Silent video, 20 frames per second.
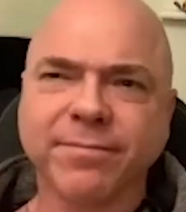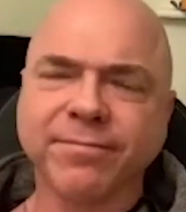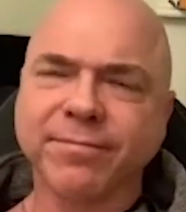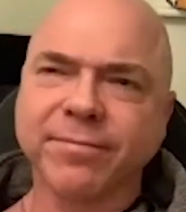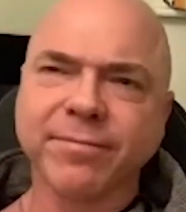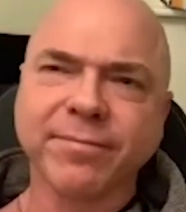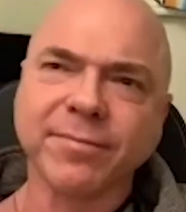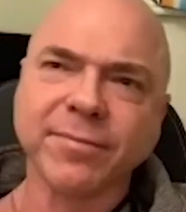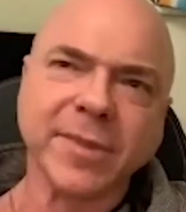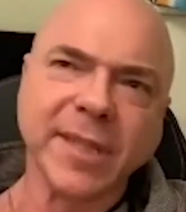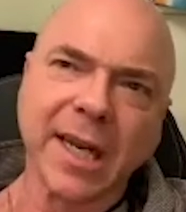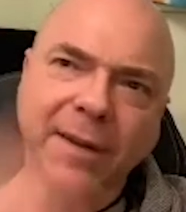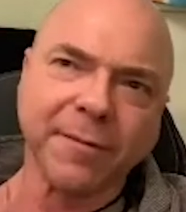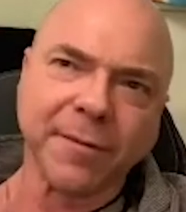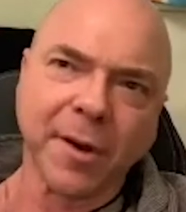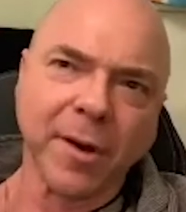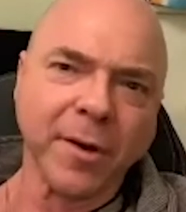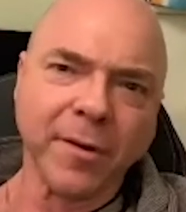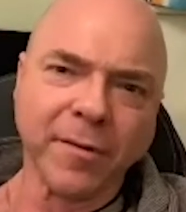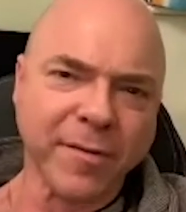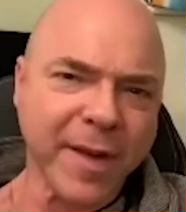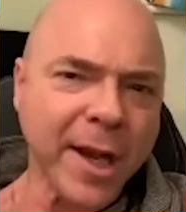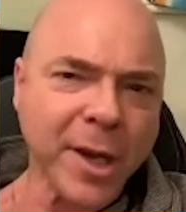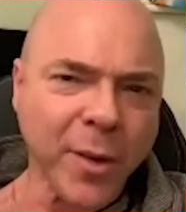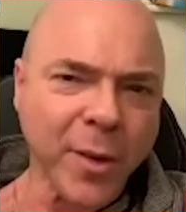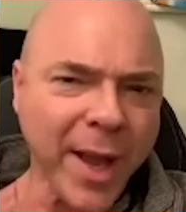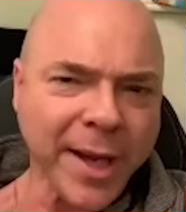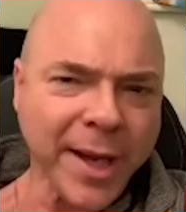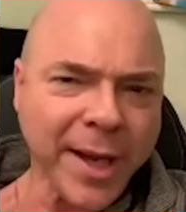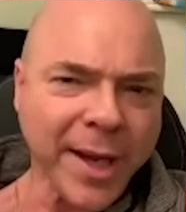telephone value
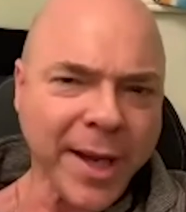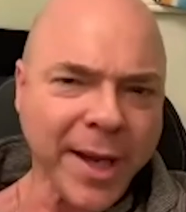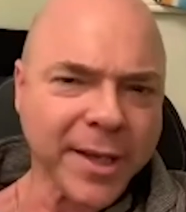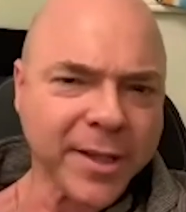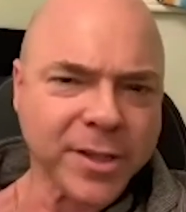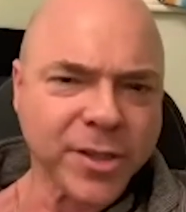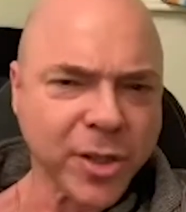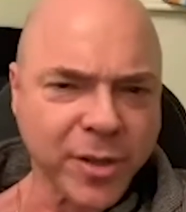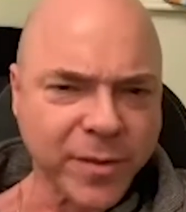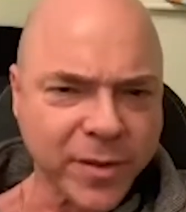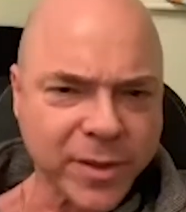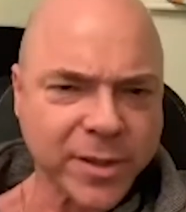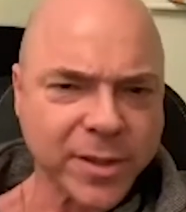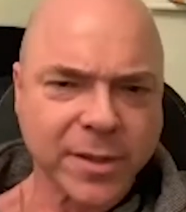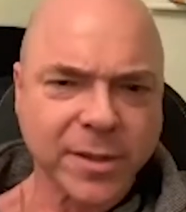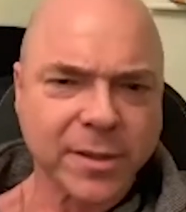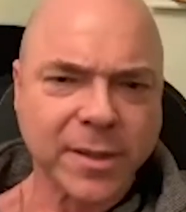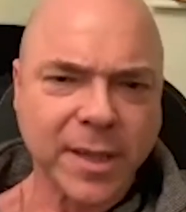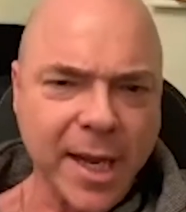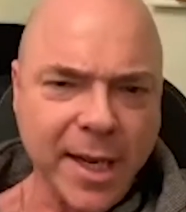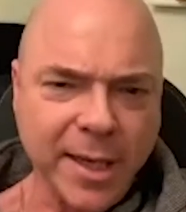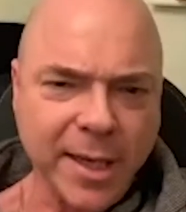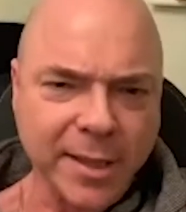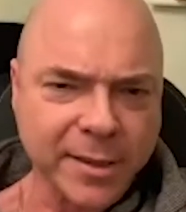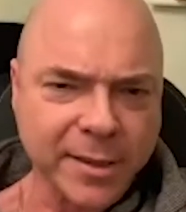added service lines.